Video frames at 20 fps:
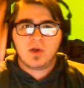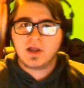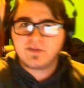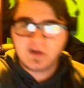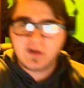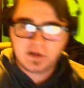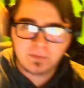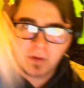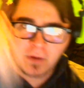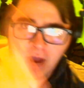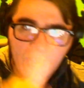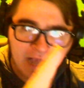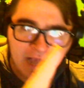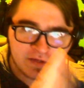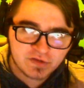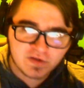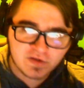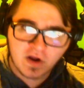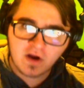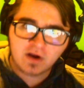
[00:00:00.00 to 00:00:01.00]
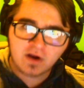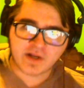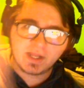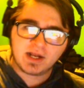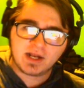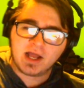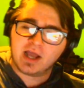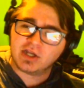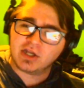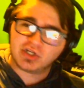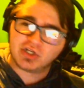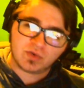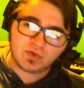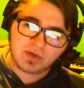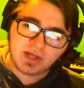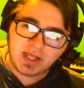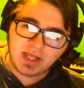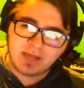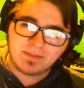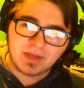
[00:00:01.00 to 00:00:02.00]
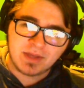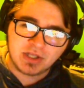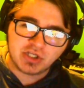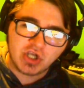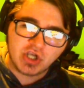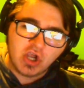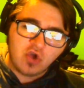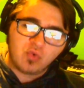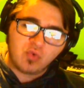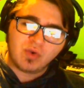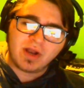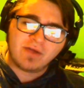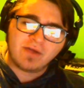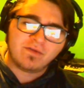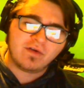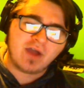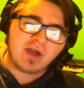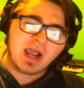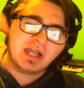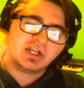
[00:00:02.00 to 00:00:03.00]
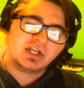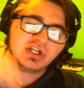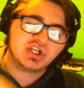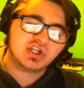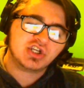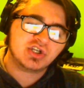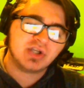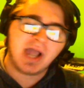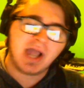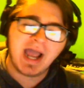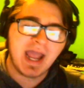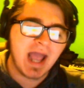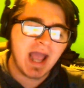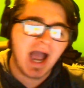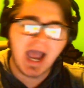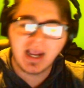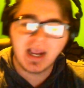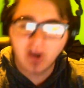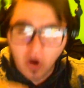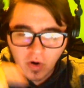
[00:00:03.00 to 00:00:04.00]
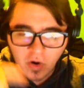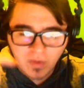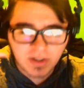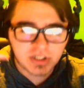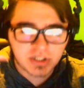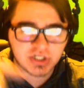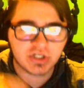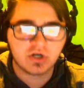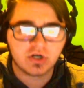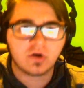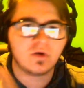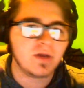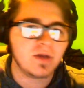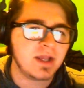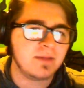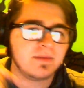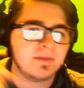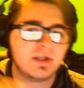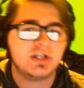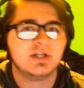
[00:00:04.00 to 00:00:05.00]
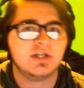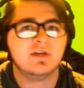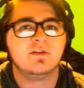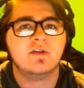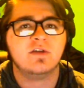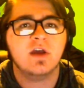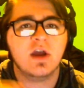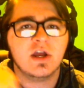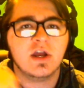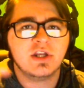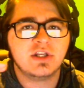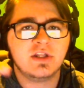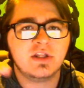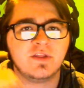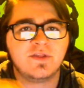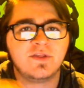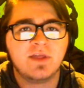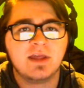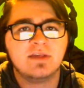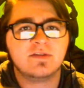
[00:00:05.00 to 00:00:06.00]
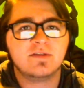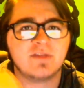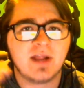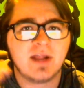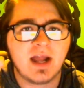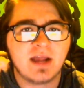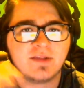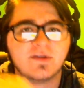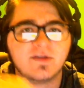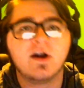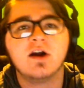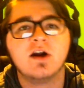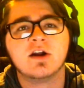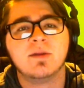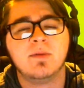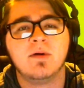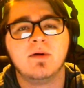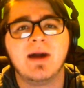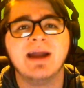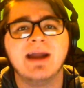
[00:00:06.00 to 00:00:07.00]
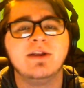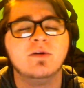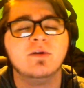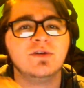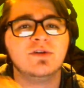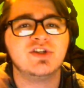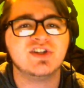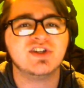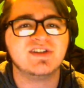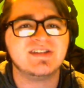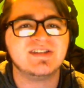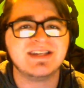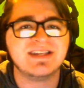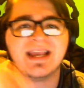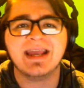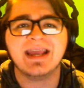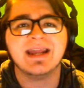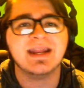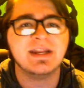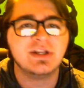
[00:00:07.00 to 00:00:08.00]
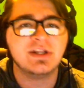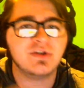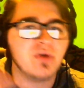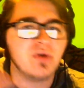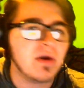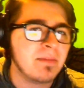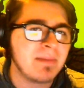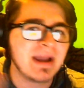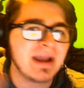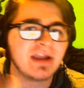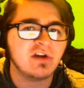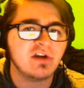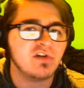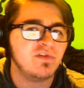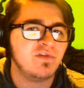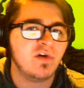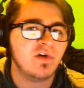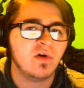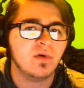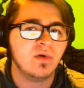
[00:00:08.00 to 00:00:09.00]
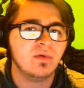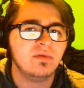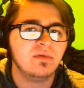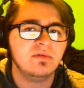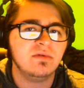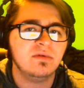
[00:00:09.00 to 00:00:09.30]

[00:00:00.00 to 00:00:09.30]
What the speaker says: talked about Ask Target, I show an image. Whenever I always show images to things that I talk about. I don't just say it into a microphone.